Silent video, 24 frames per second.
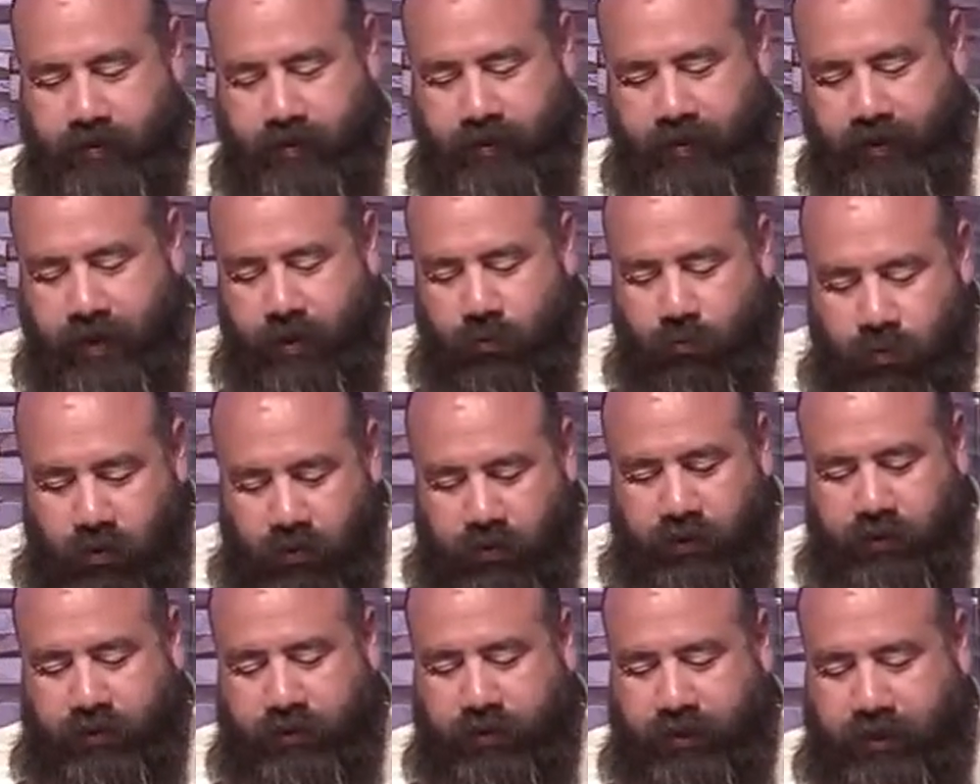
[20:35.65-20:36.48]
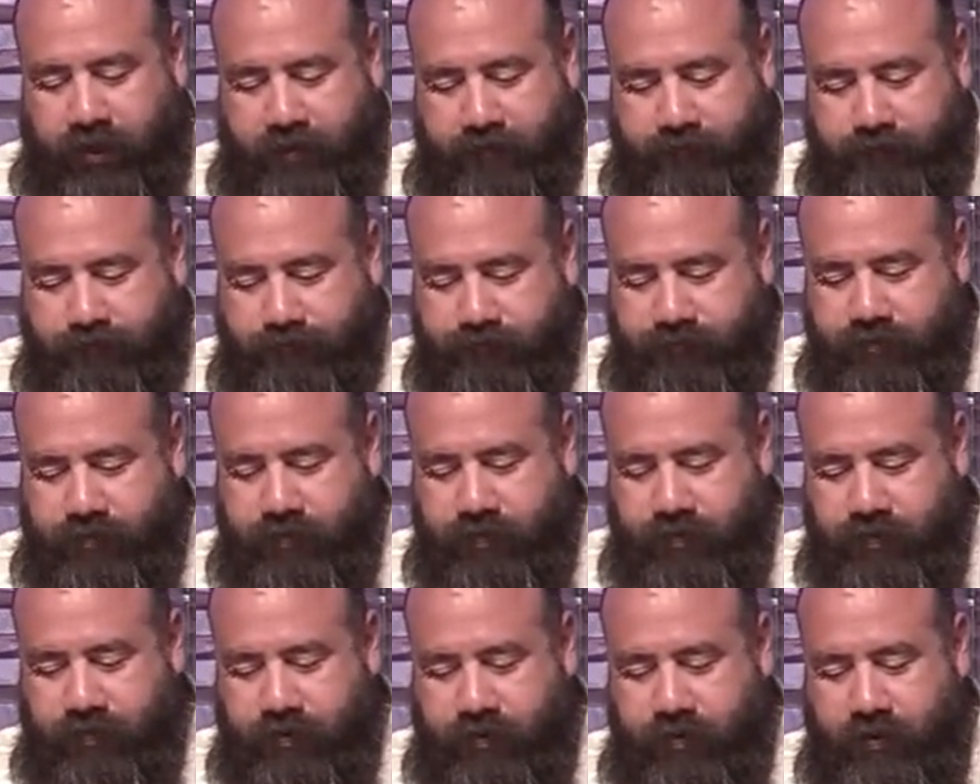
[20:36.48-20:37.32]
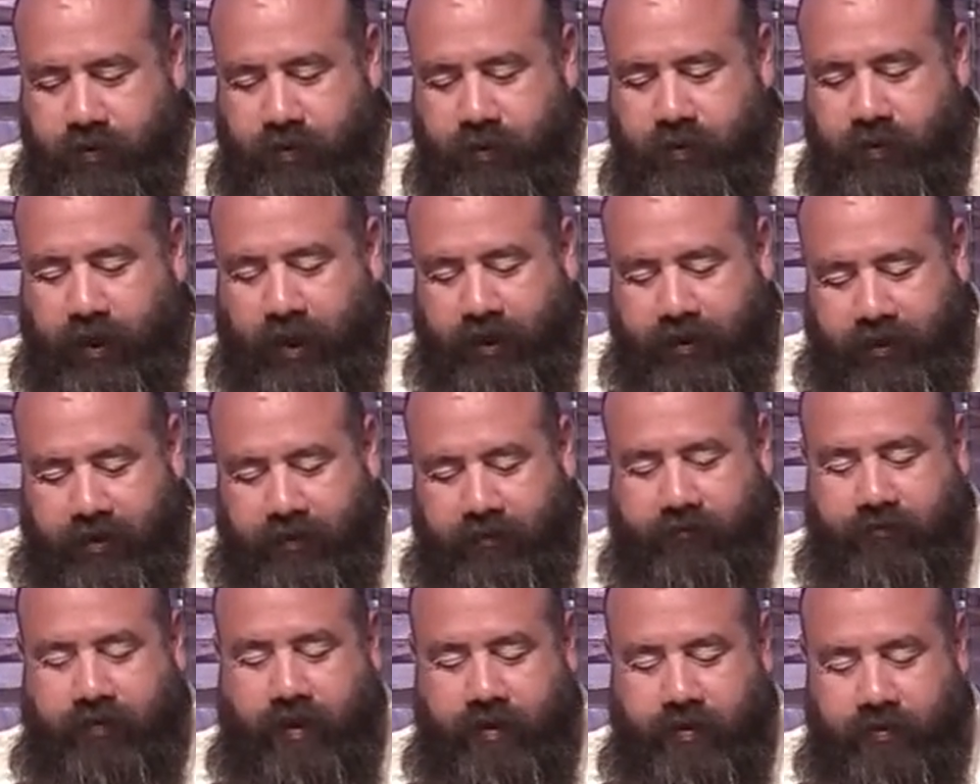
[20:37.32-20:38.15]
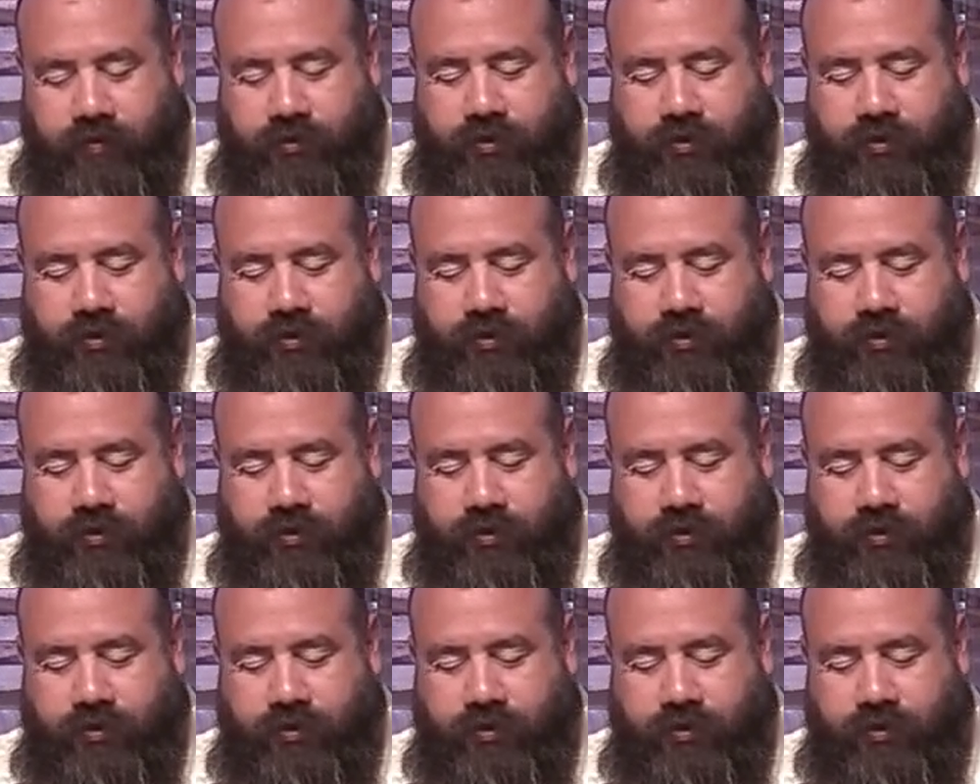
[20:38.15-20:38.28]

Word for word: He willingly, like he said in